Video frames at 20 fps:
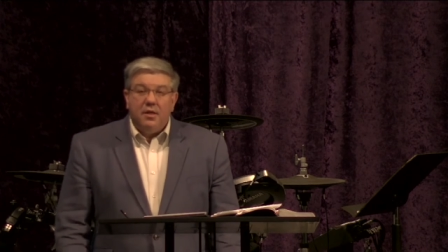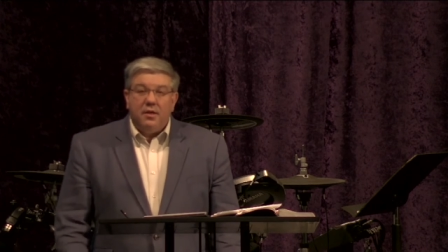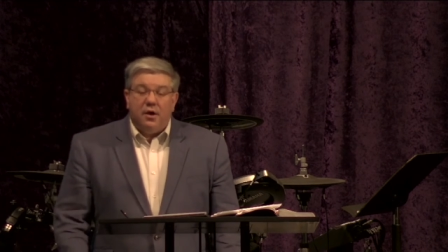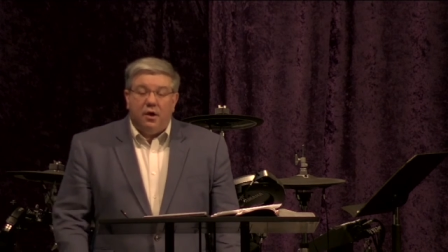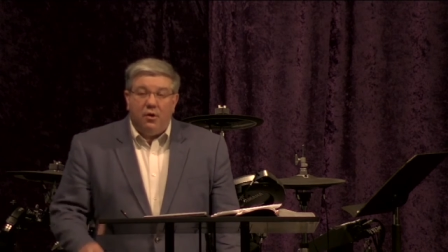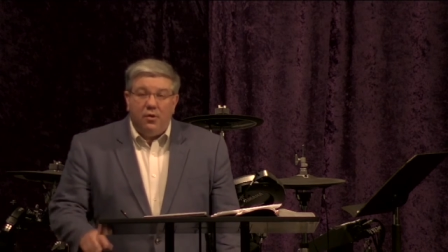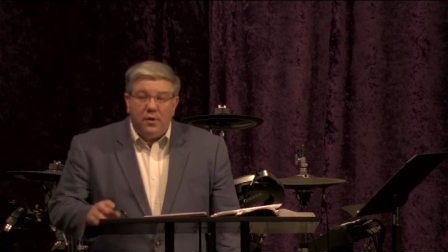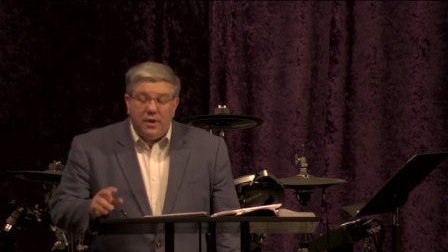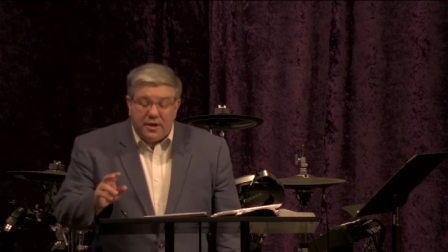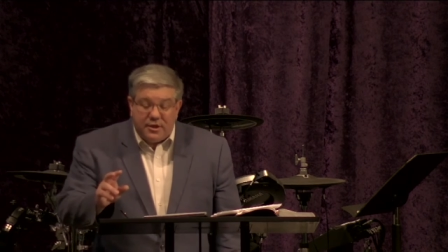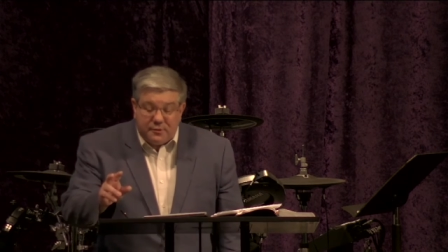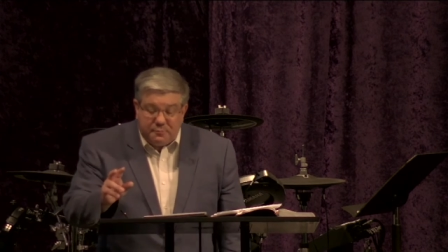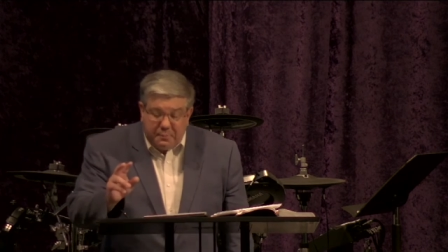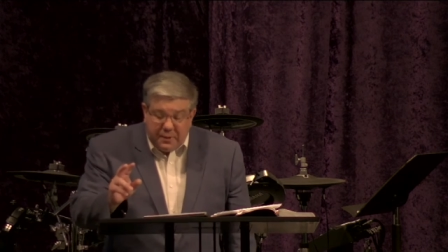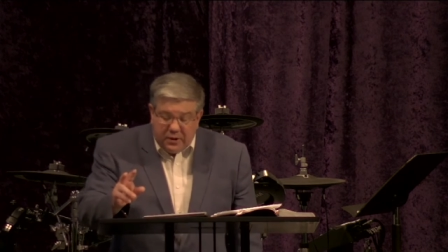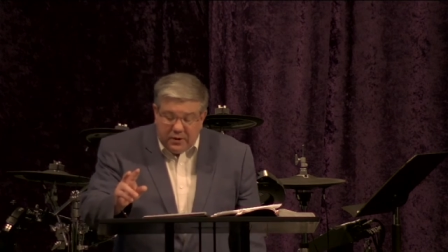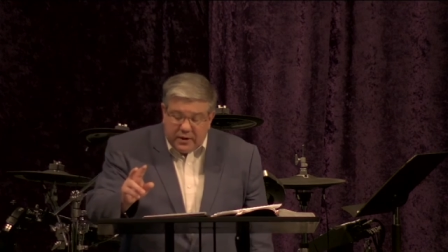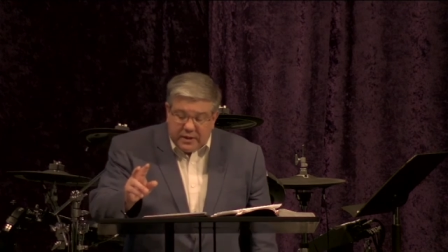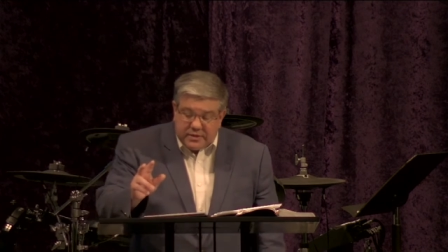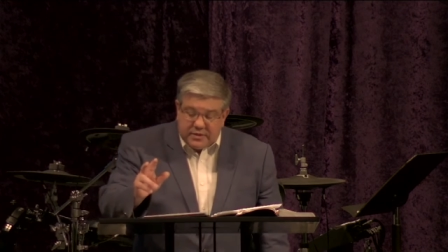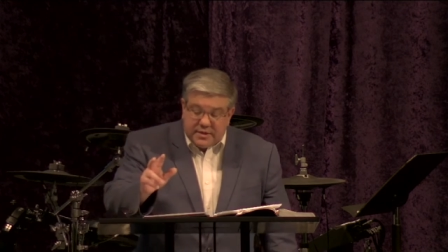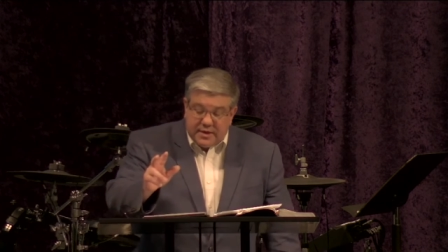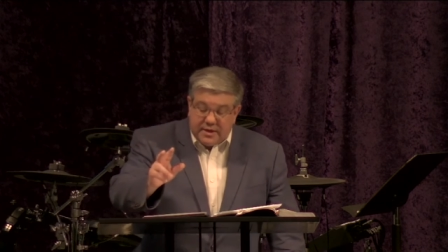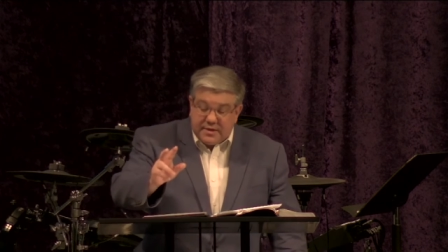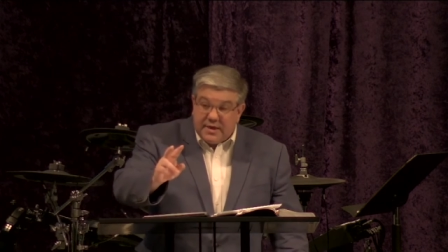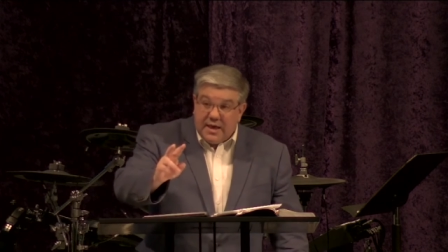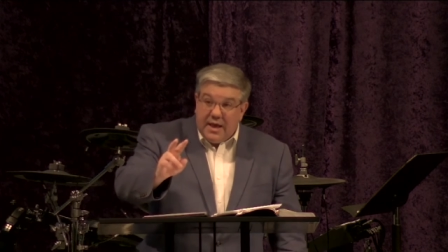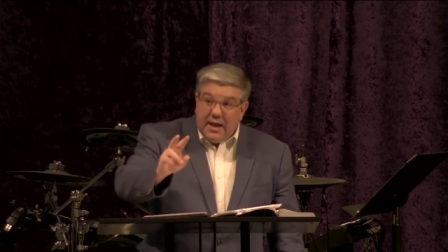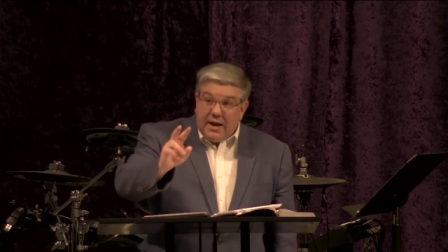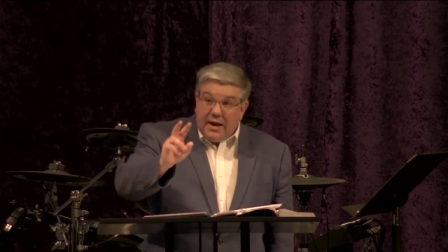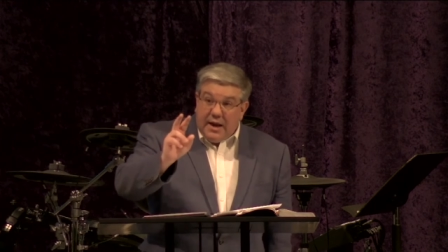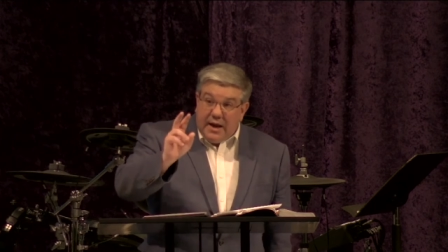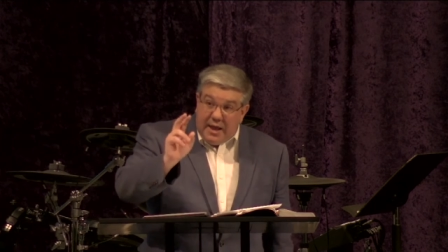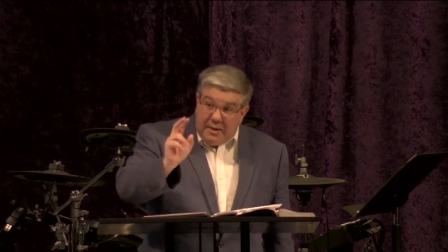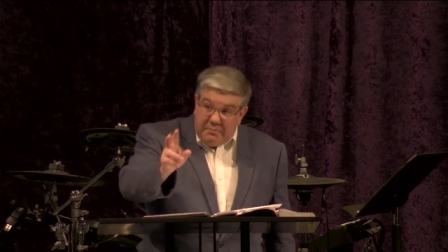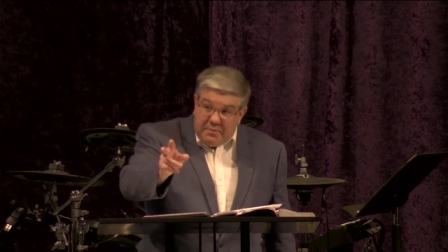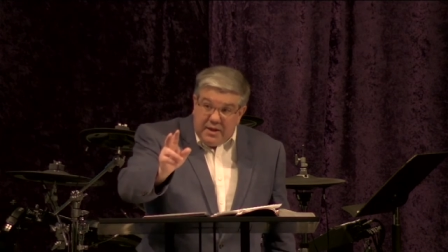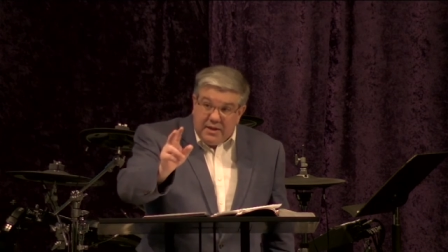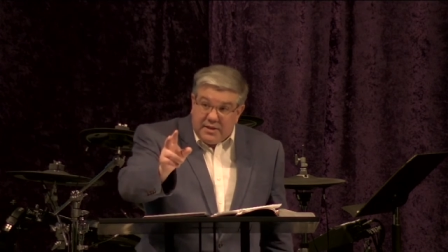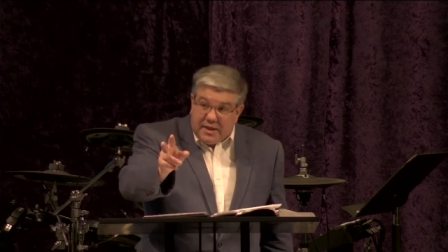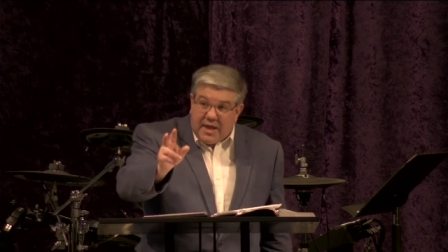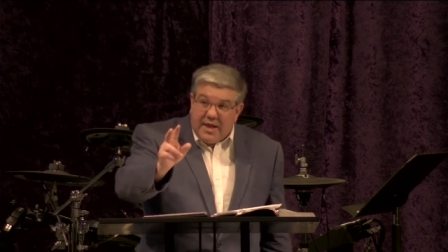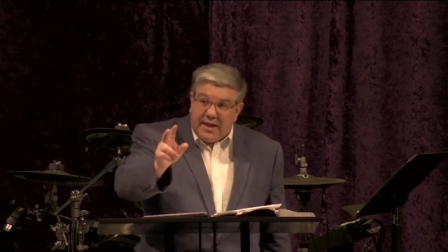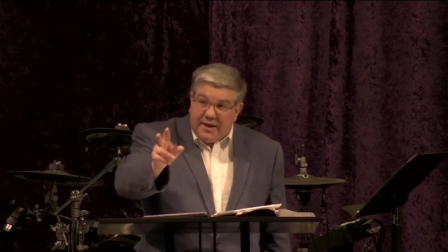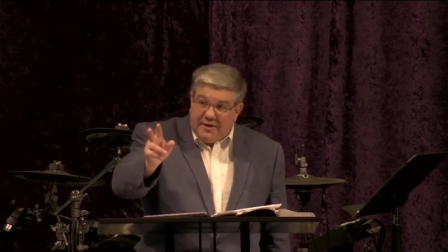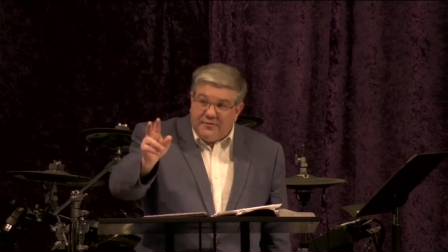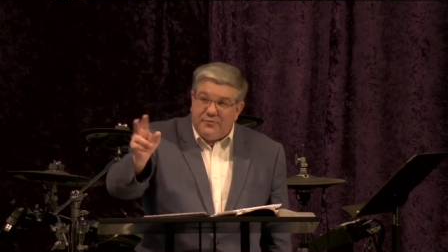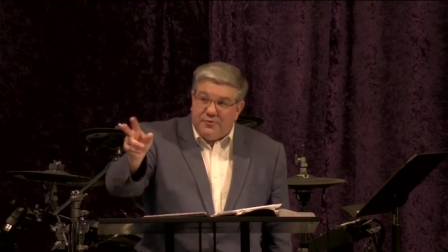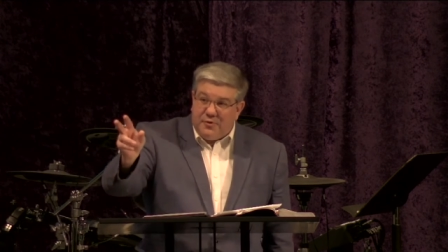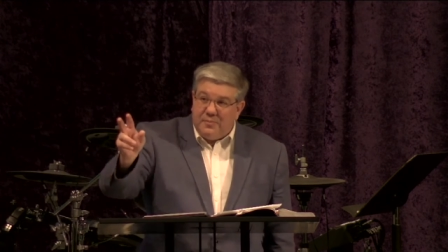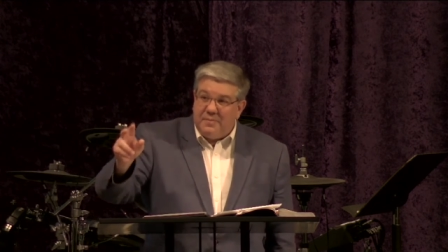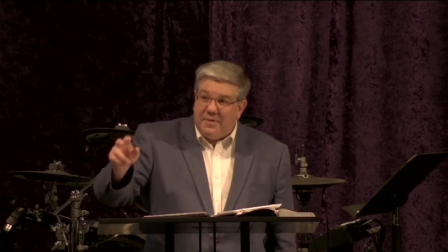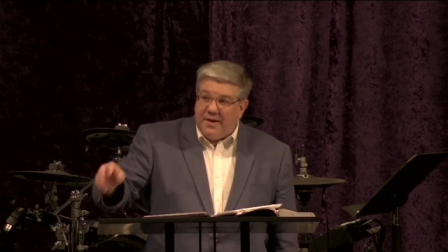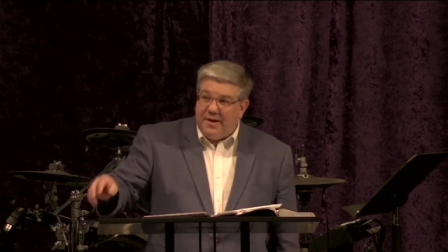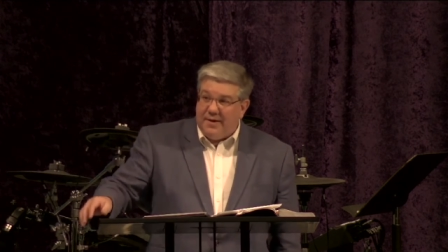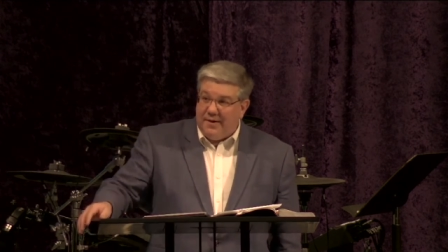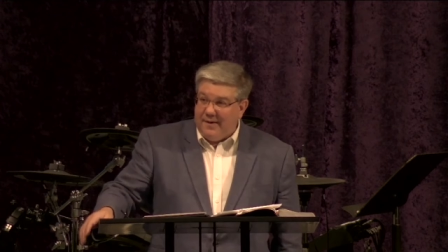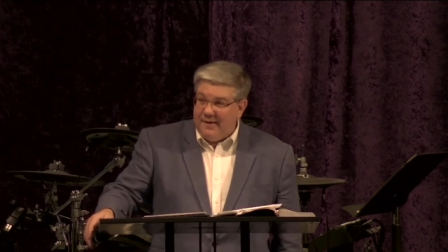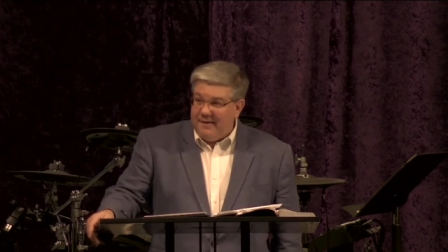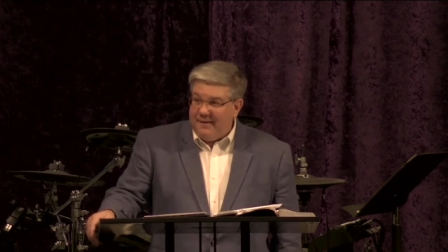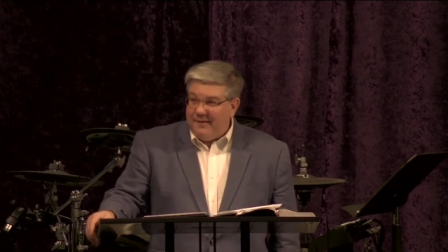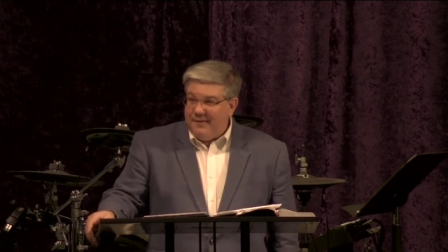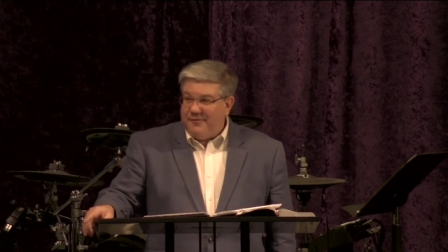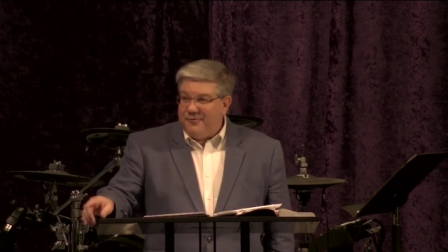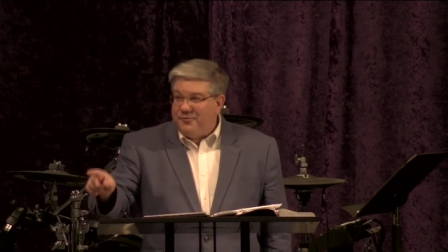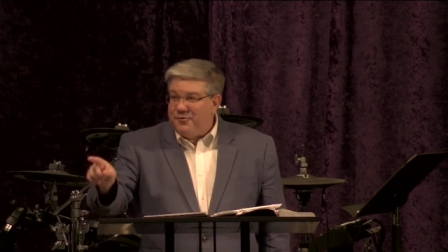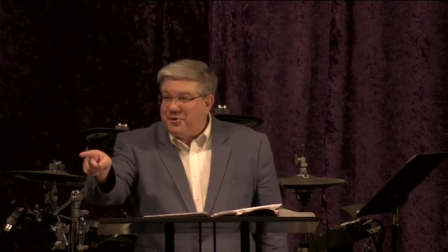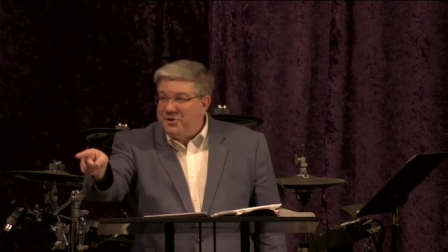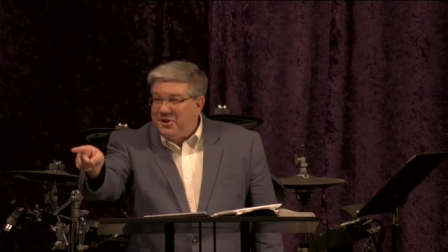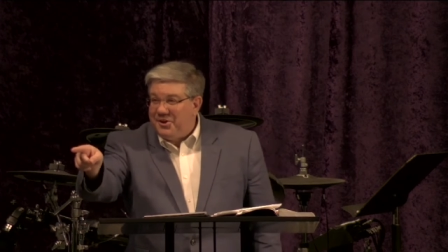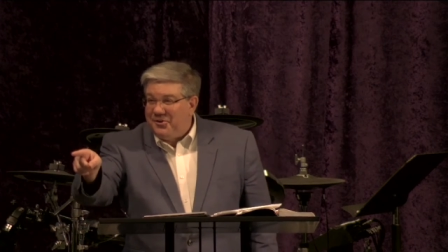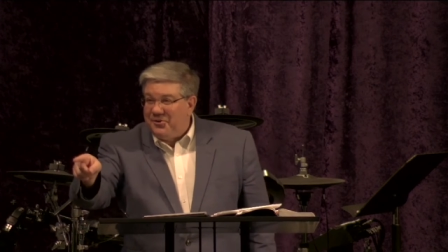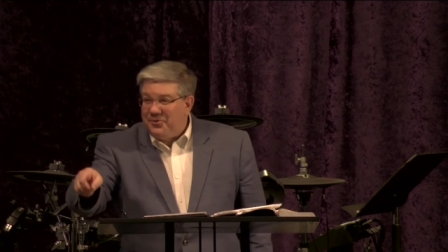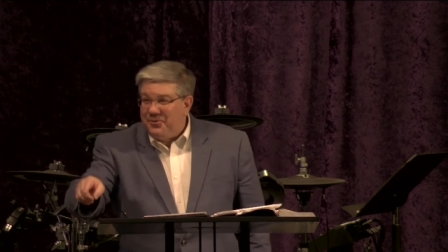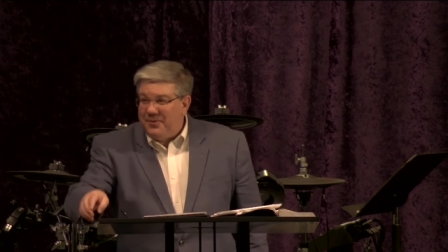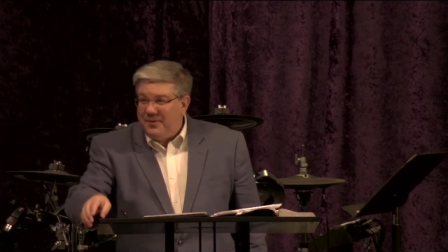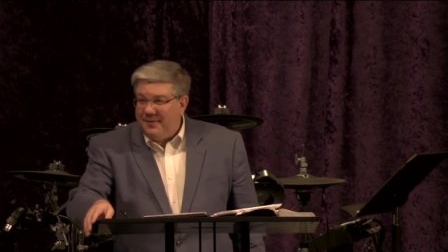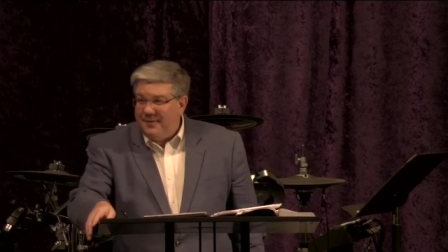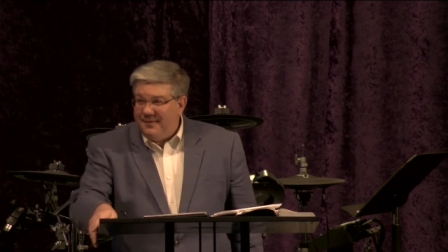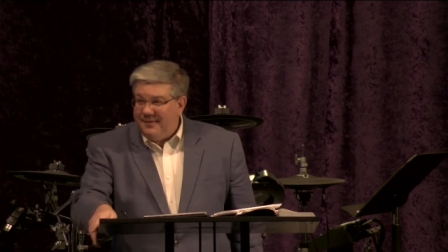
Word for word: The Holy Spirit says, let me take it from here for you.